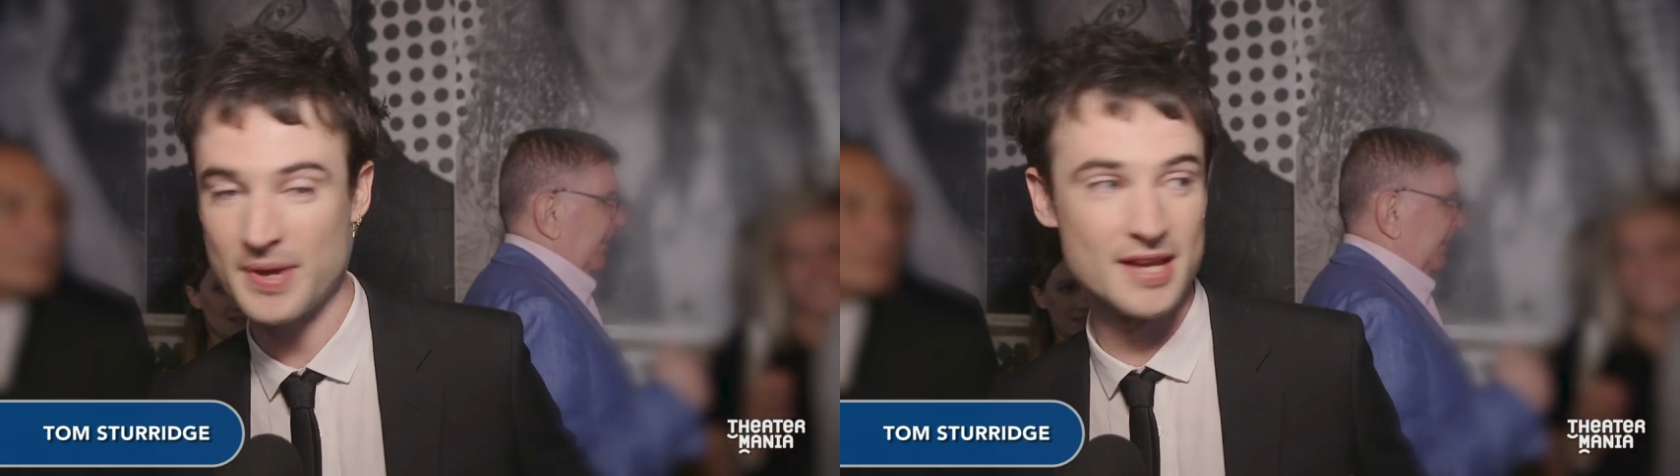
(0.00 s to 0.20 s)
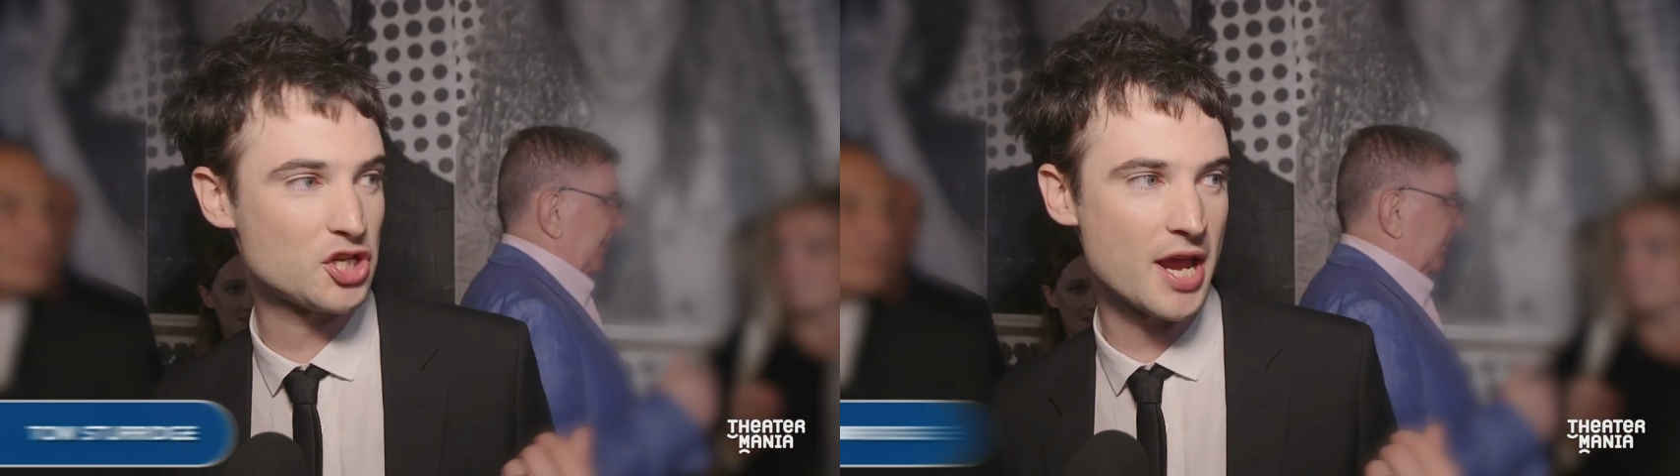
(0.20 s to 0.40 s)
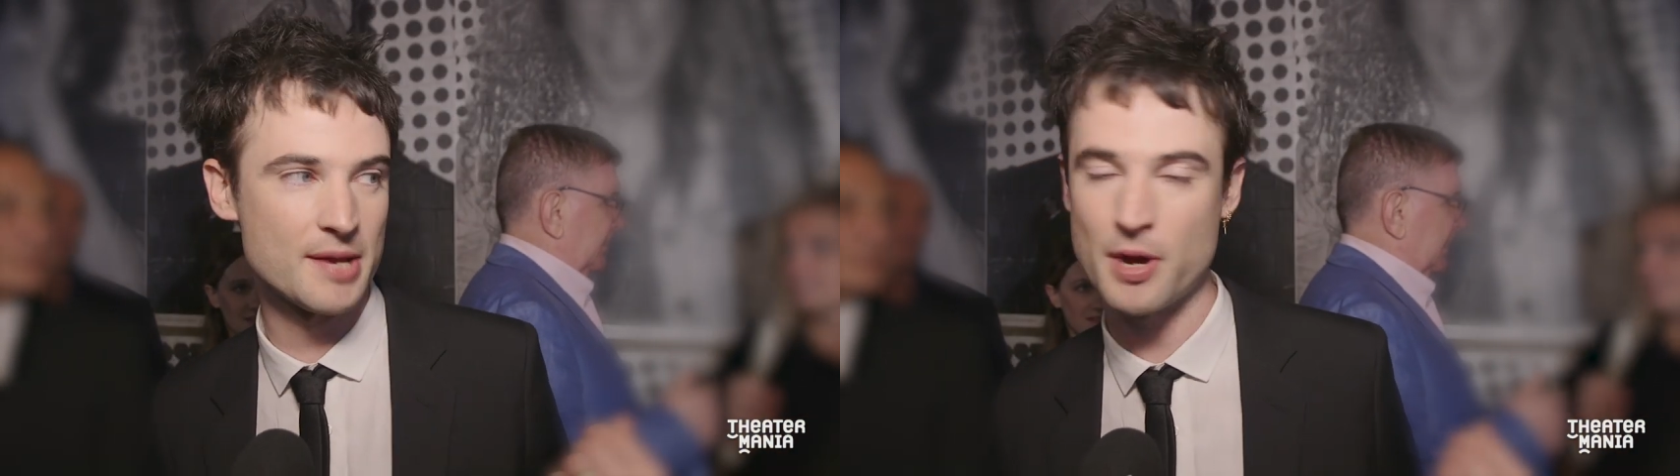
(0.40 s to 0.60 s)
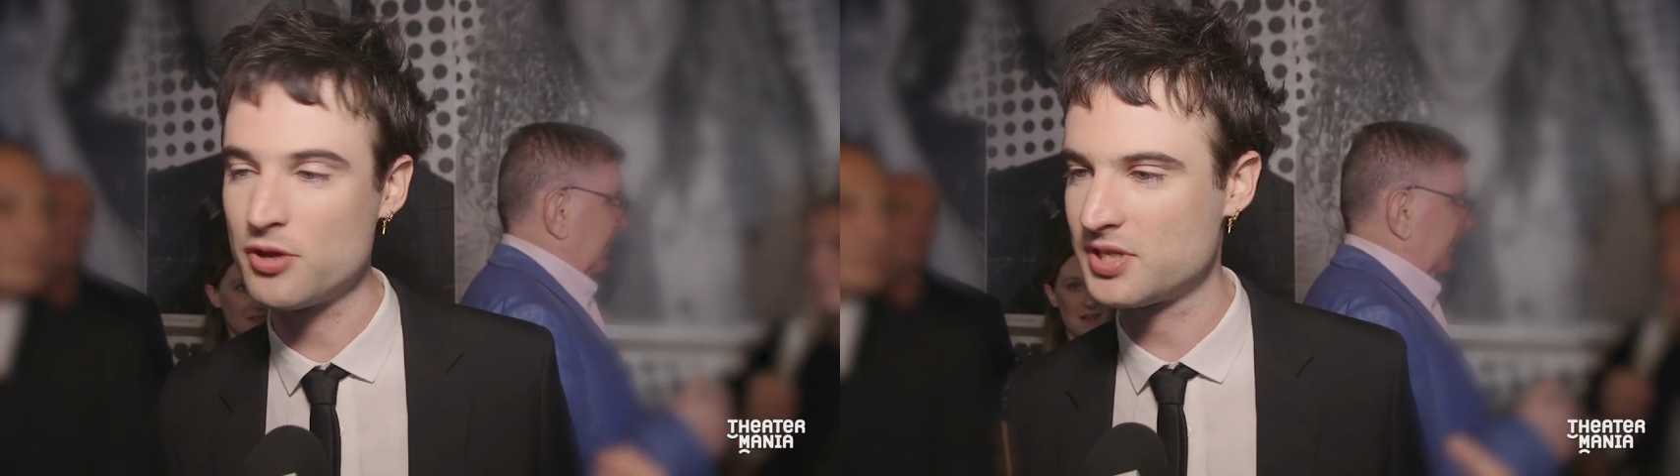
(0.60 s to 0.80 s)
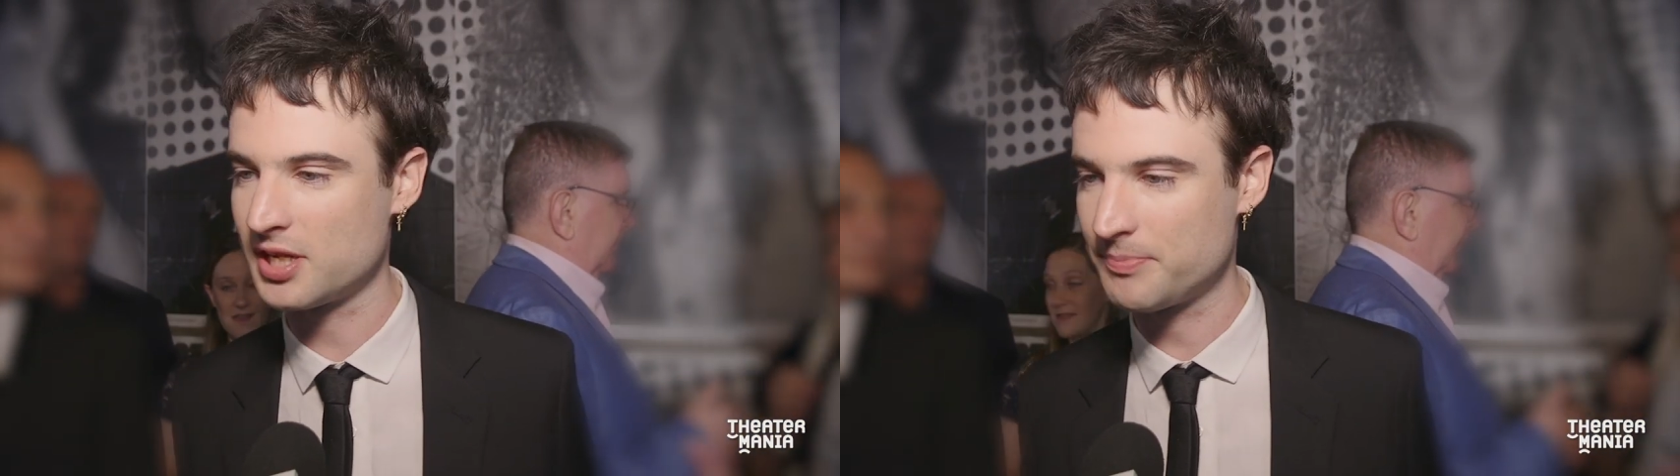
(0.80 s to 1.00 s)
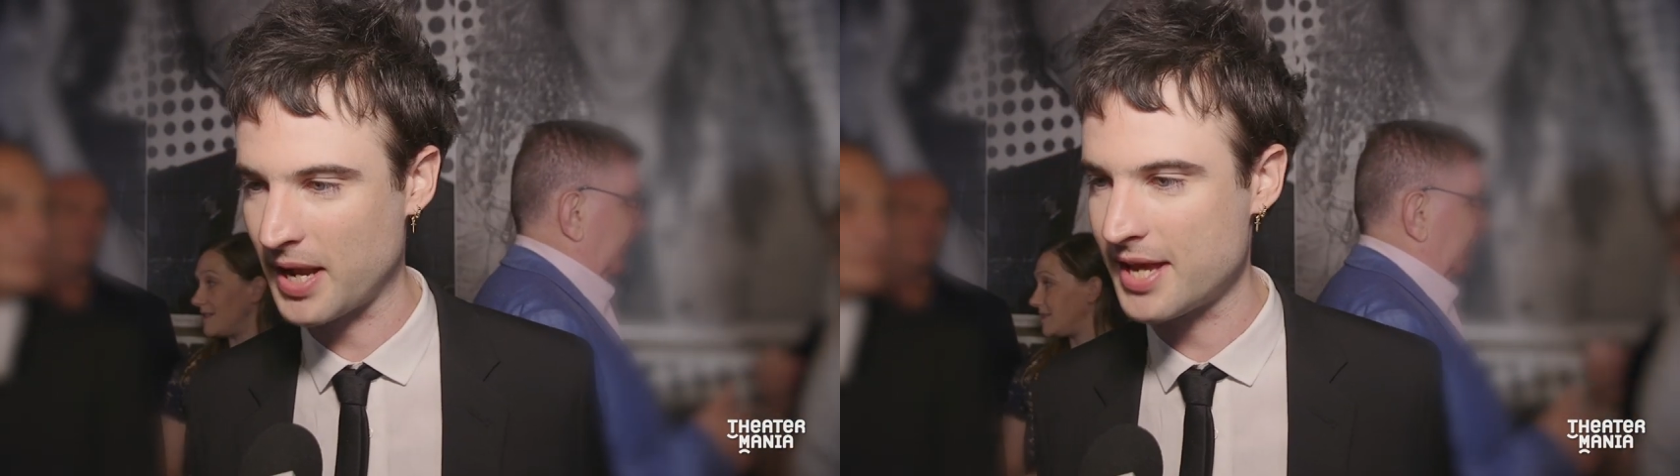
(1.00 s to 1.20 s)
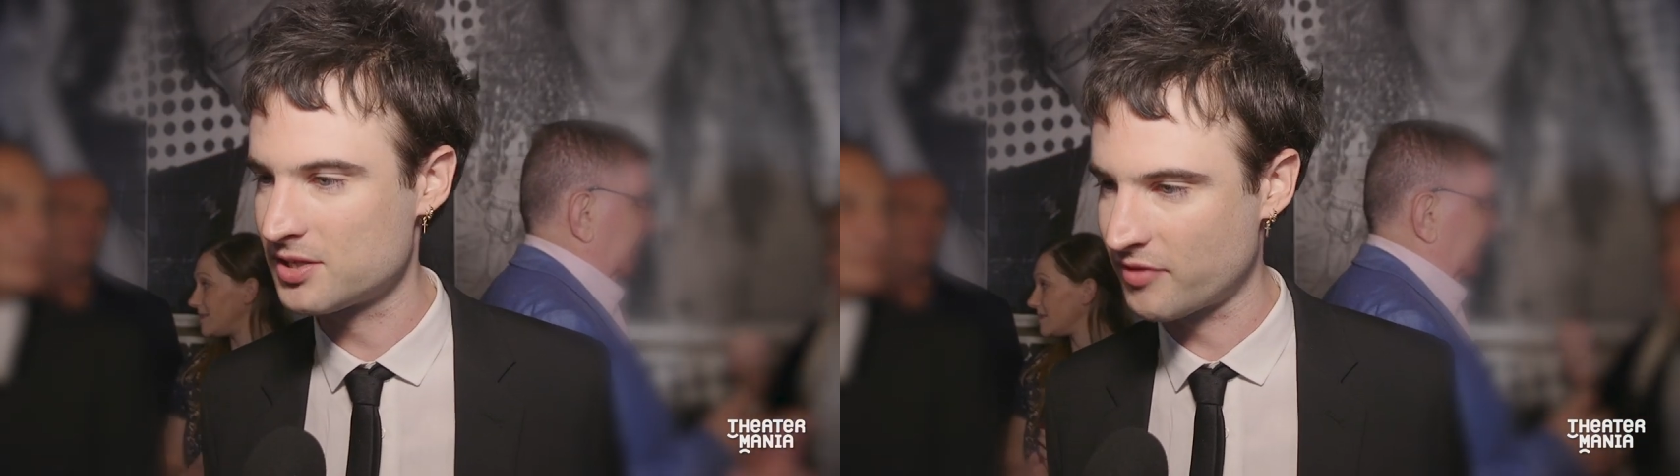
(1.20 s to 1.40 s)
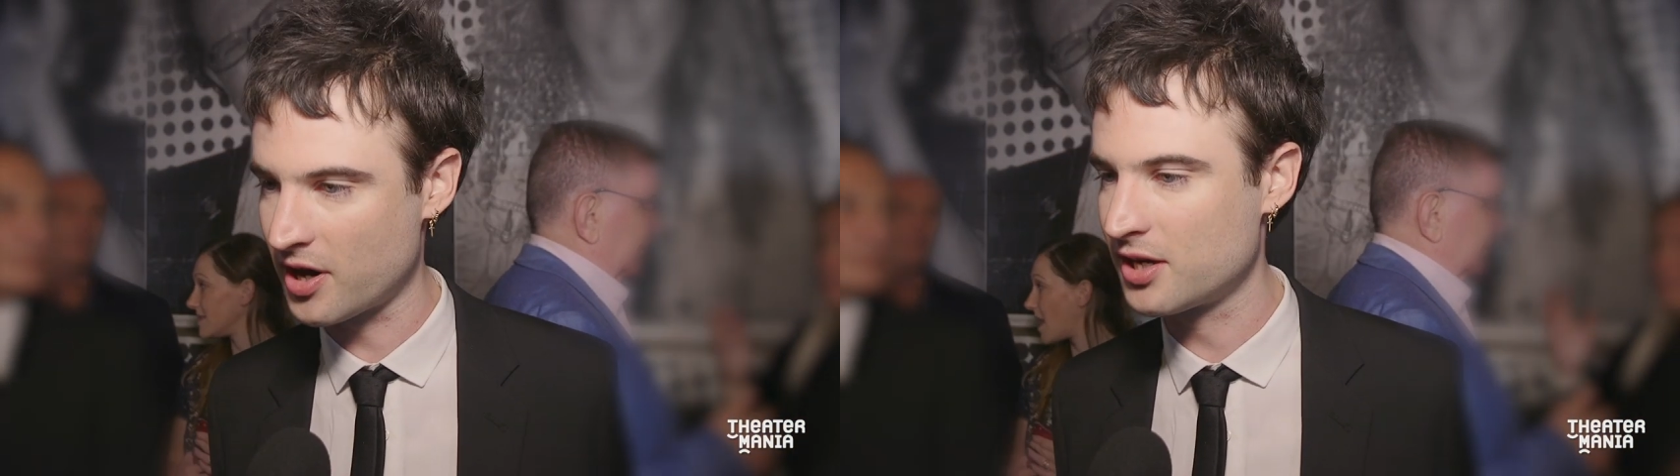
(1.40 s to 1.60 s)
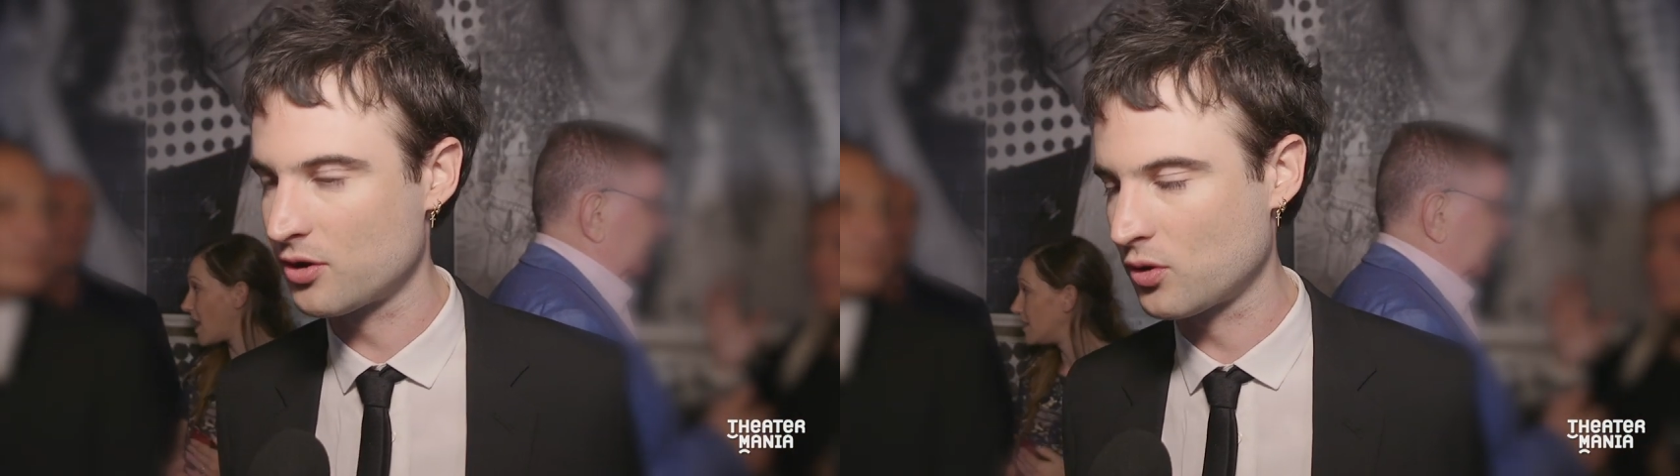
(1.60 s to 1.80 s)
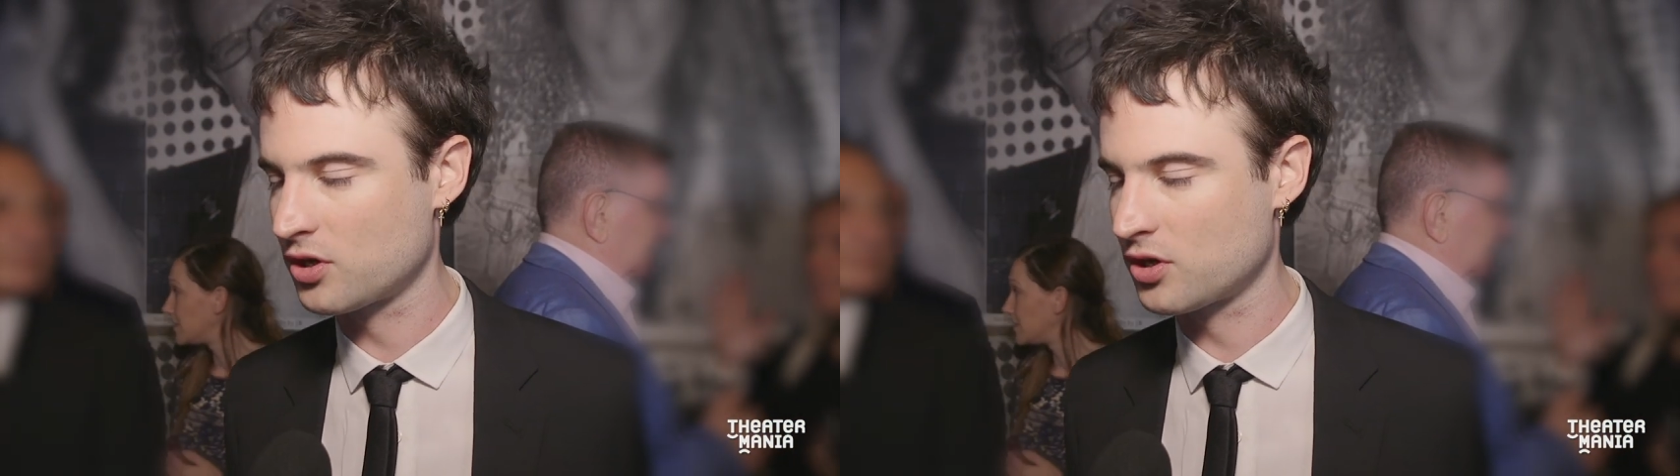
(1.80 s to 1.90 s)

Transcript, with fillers: I, me and Jake both did plays very